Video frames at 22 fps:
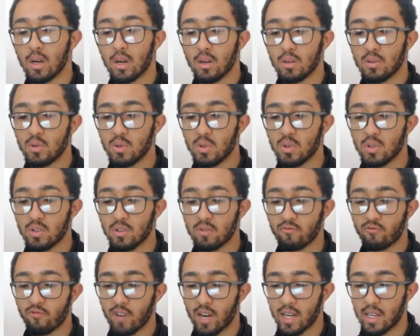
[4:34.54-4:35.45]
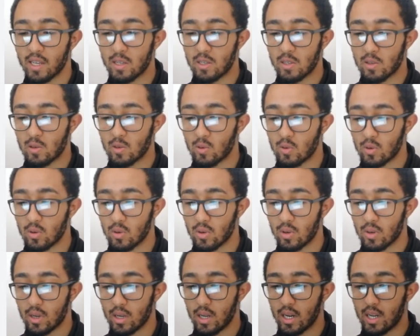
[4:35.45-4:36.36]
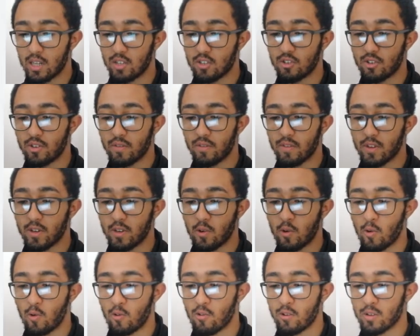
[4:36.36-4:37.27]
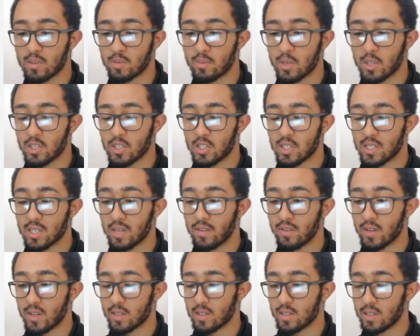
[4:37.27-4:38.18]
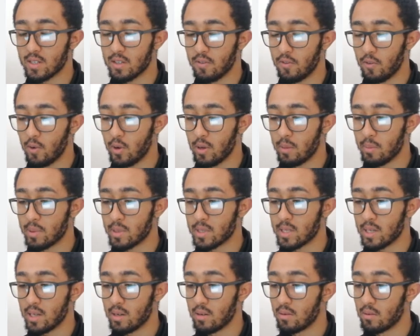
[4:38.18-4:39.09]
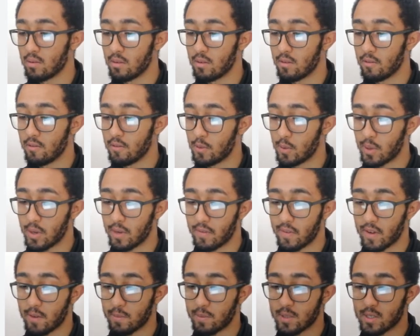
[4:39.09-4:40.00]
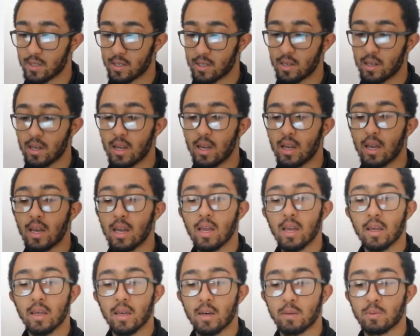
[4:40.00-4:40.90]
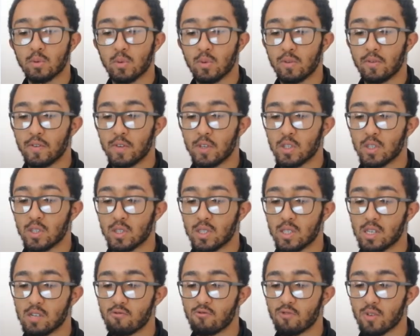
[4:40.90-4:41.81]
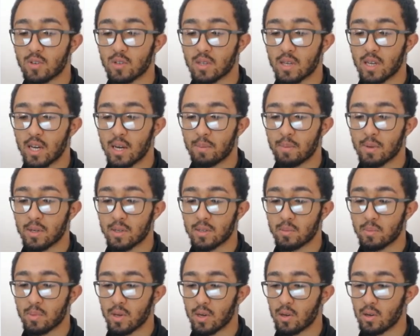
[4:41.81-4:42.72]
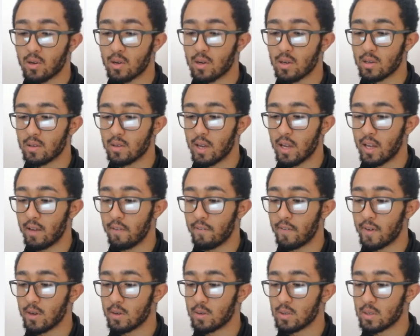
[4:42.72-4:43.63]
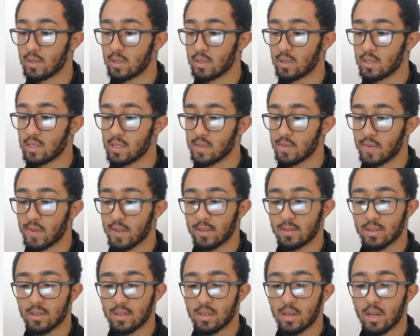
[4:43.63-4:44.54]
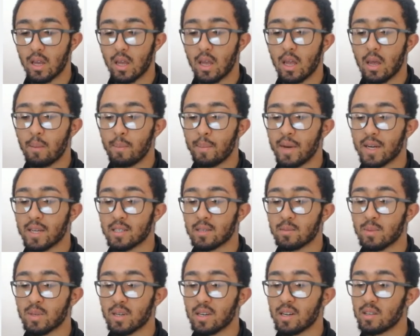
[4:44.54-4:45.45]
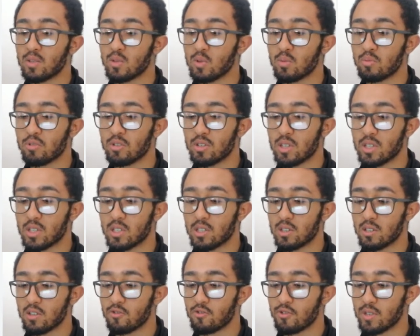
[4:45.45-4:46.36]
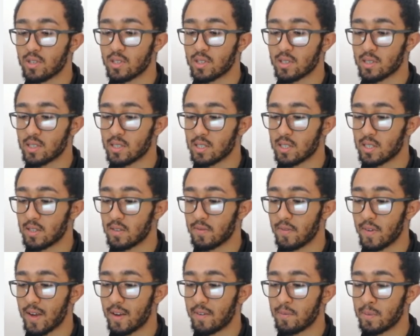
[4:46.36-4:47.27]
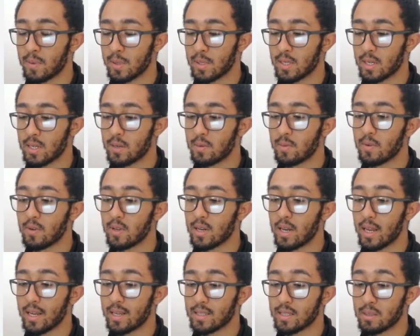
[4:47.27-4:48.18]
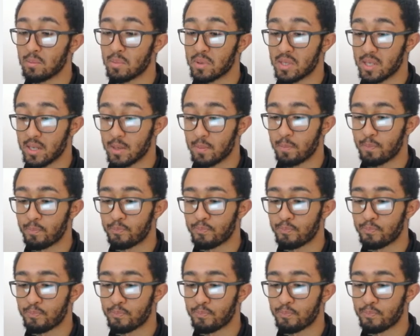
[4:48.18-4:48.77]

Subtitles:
Using Wright's law, electric vehicle gross margins never exceed 40%, 25%. Capital efficiency gross capex per car 8,000, 6,000. Maximum annual production increase 65%, 90%.